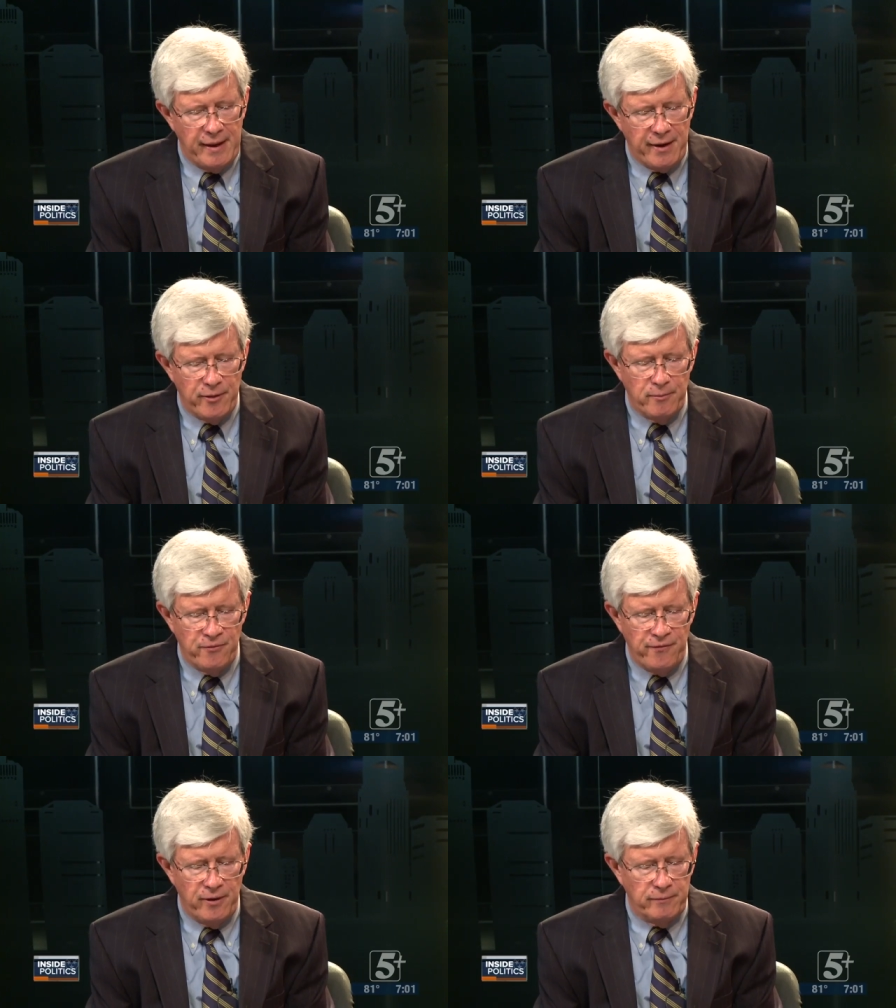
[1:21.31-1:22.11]
a lot of
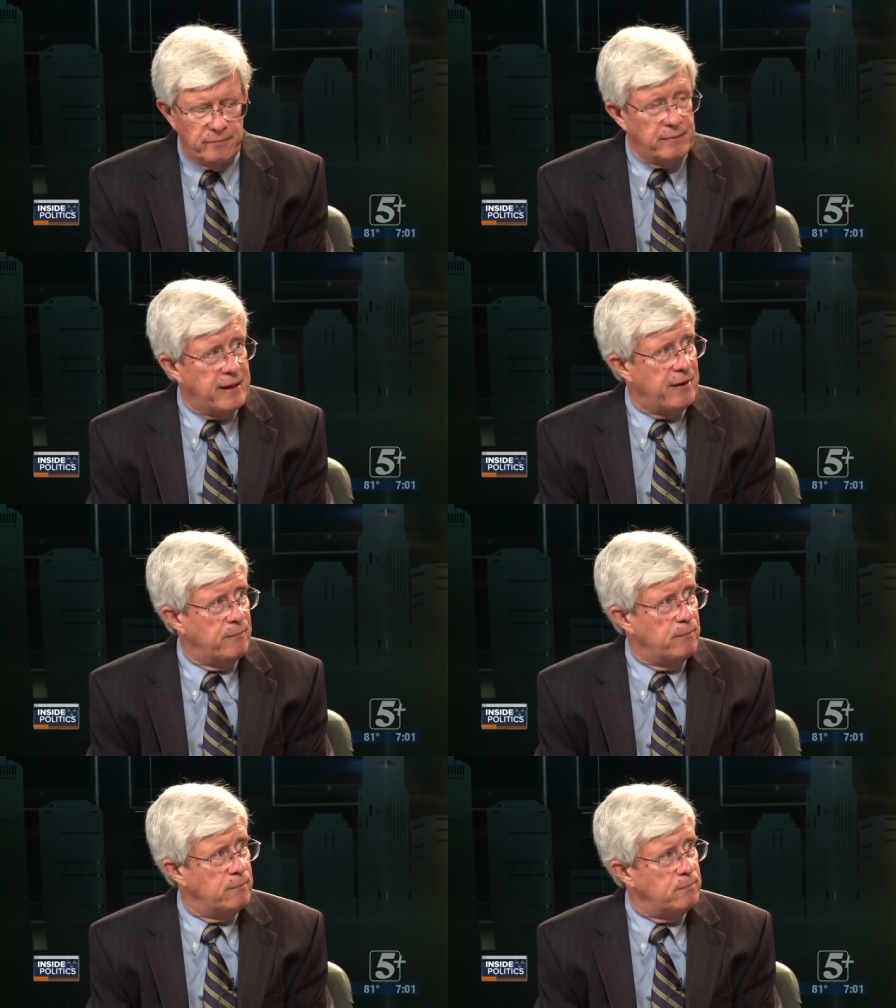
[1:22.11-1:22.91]
them felt kind
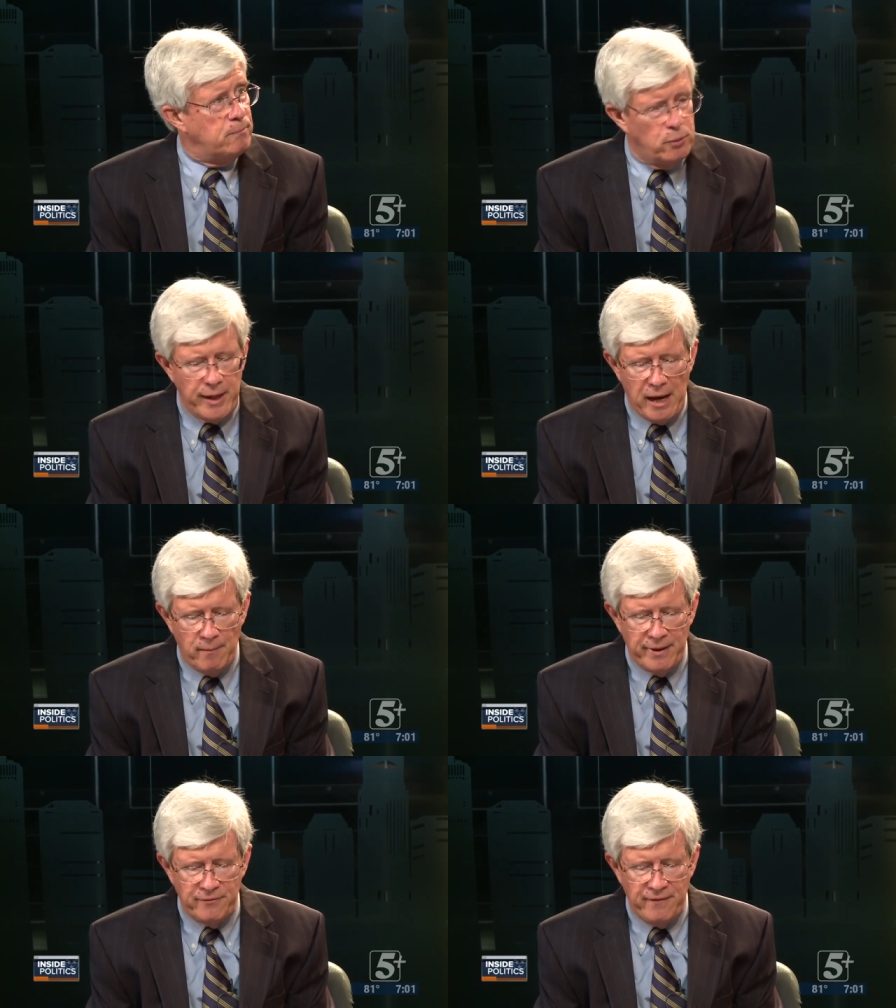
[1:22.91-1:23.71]
of put
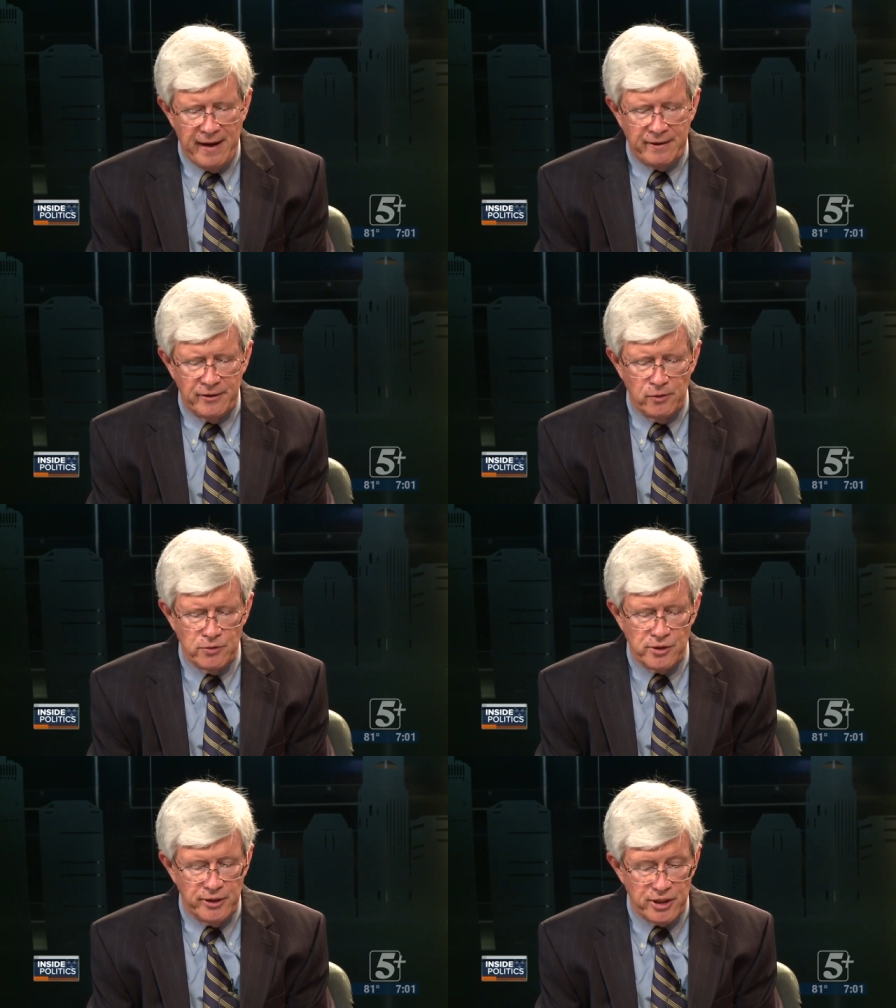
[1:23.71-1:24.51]
out by the fact that there
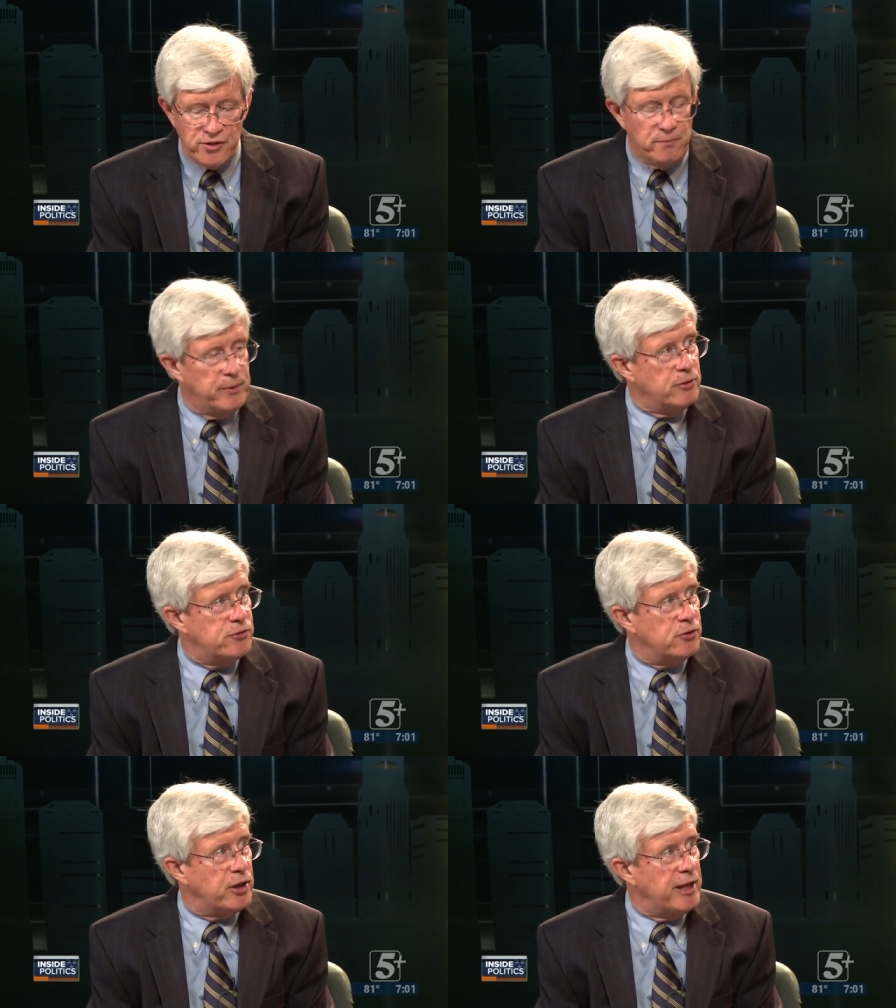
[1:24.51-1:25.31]
was a list of
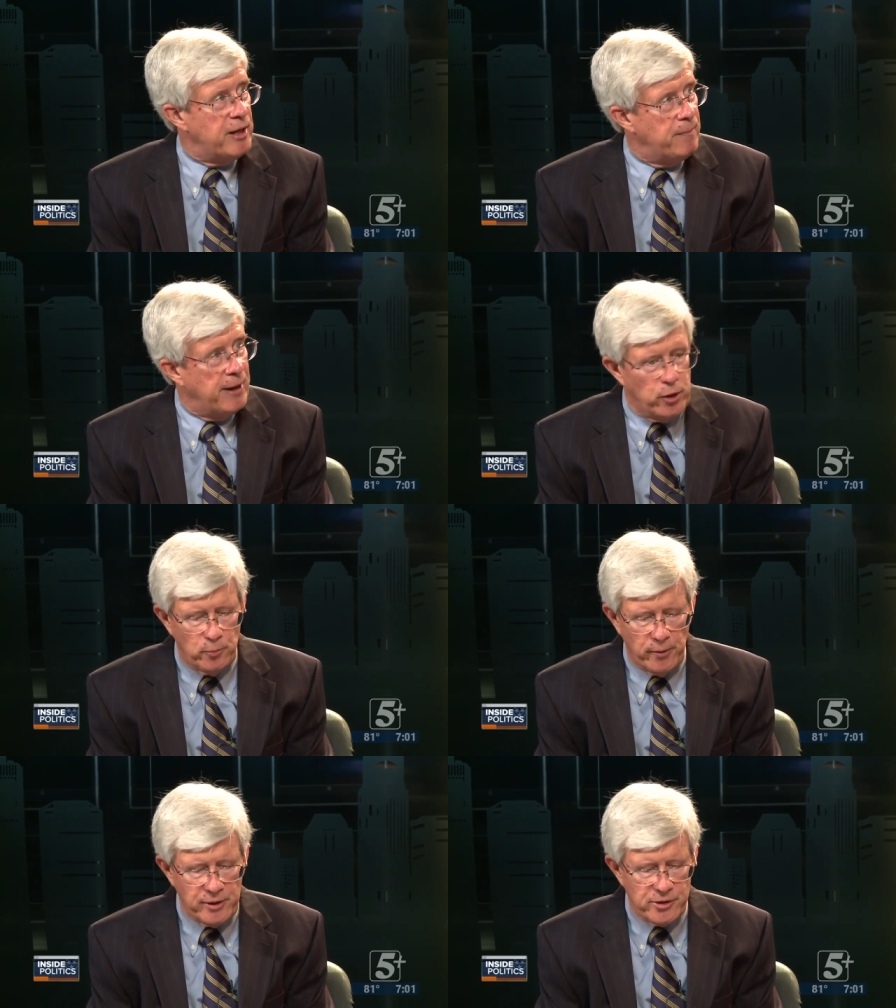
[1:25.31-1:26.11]
bills circulated by
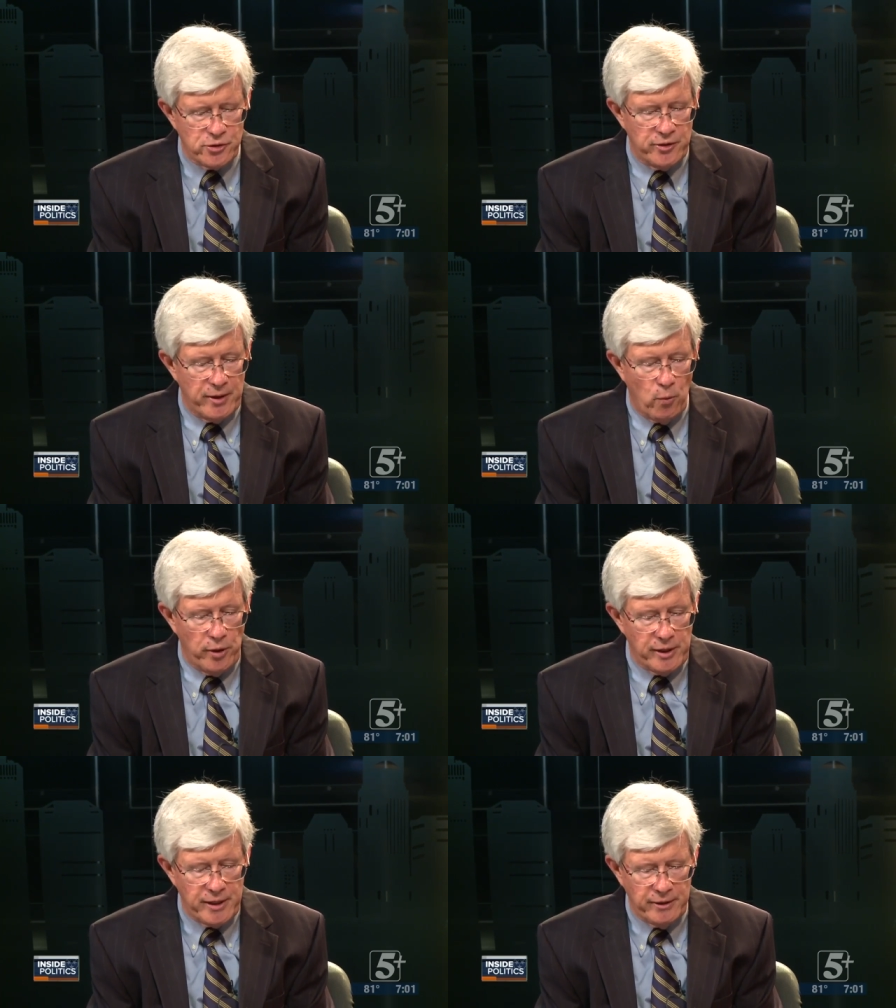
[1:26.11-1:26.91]
your predecessor they
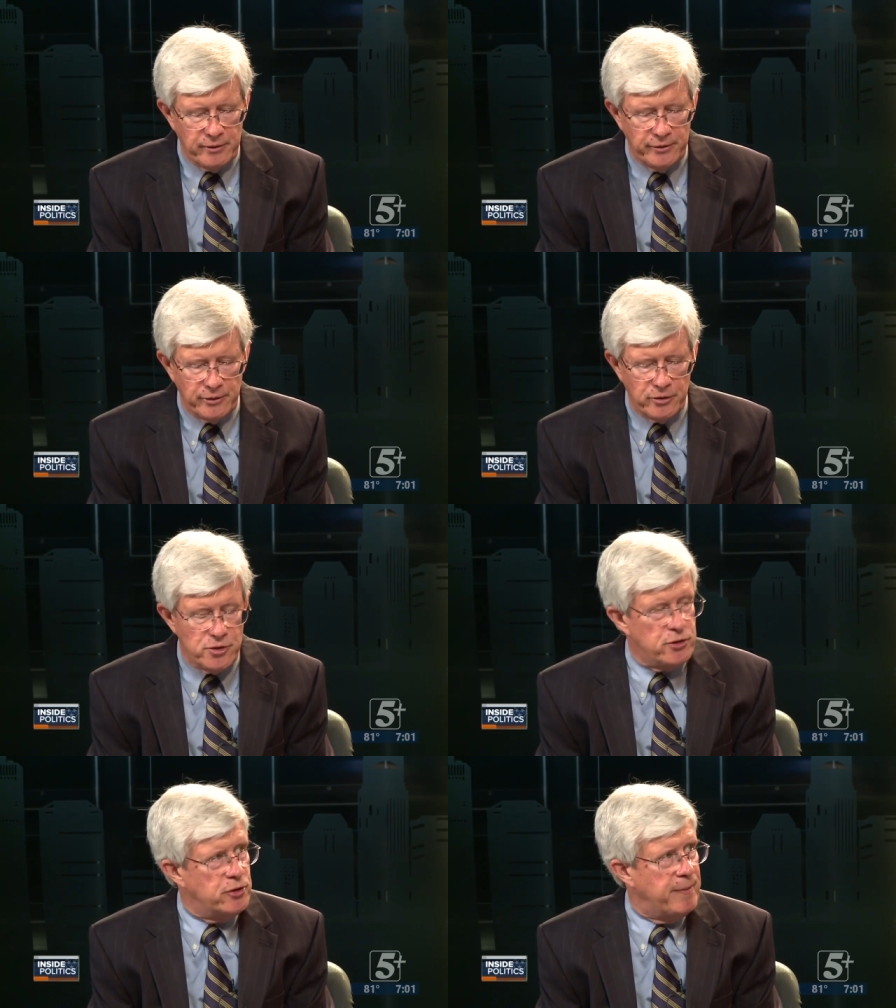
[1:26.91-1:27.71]
wanted killed and
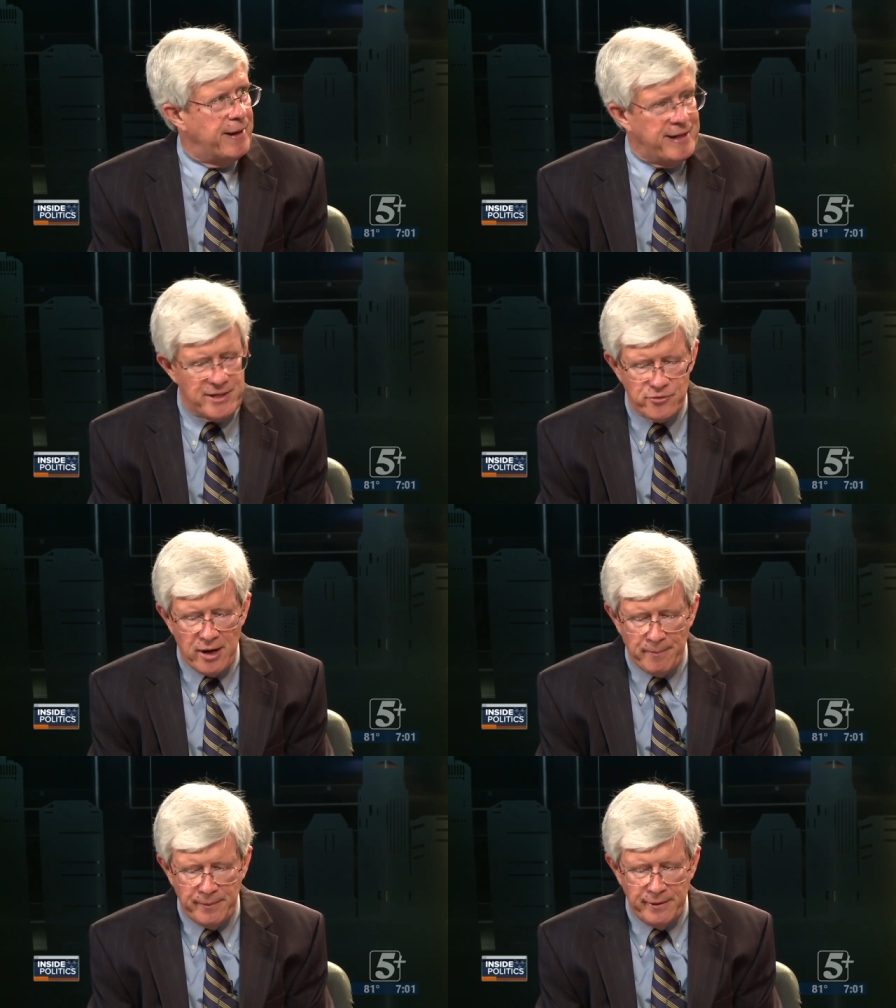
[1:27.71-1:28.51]
concerned about
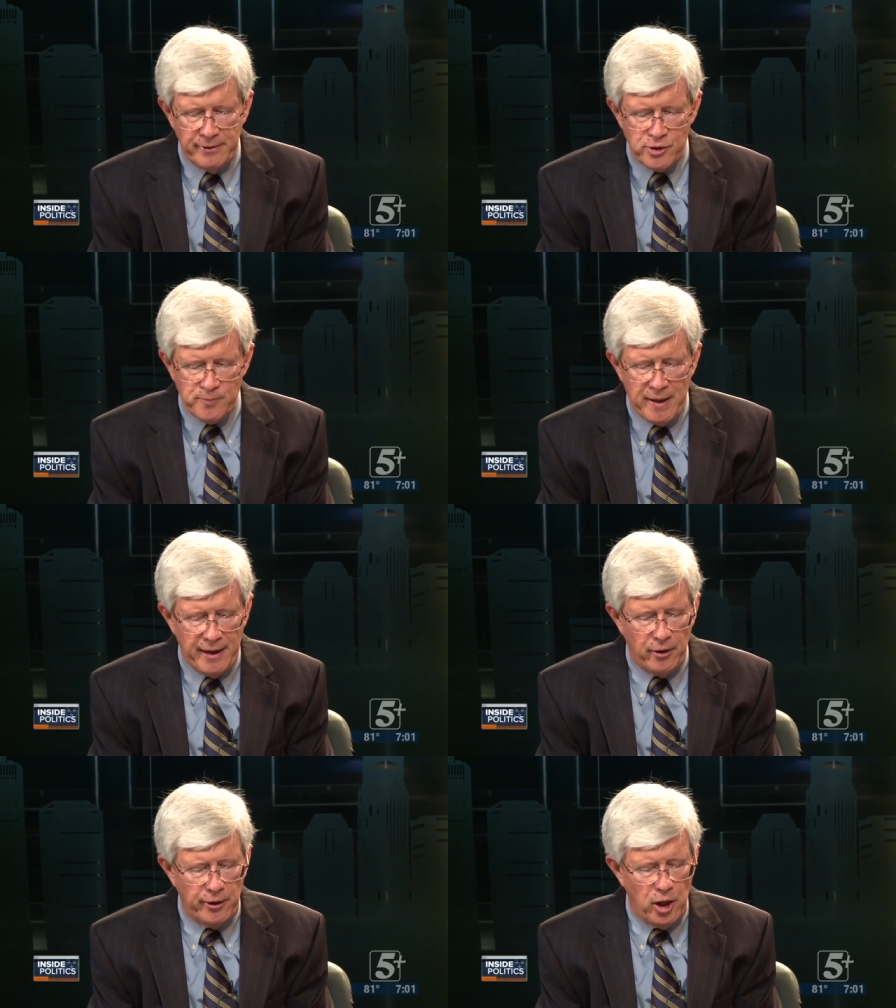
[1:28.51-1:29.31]
eavesdropping and
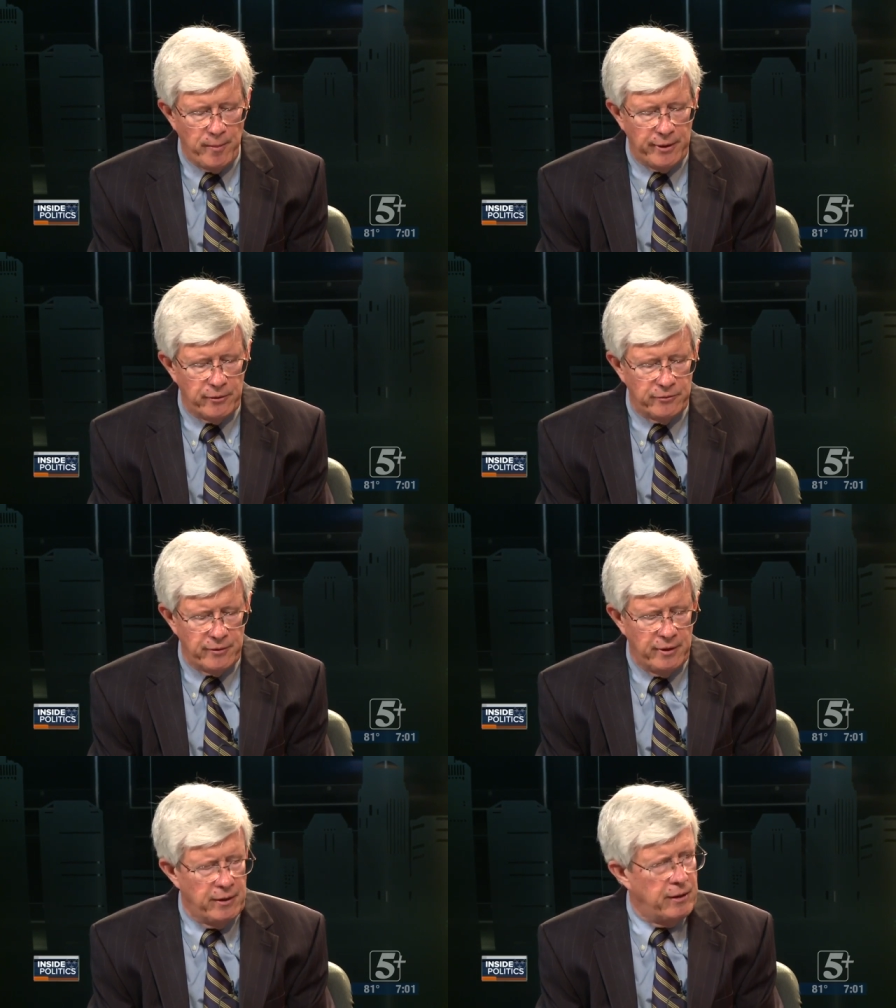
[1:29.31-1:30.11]
spying on lawmakers.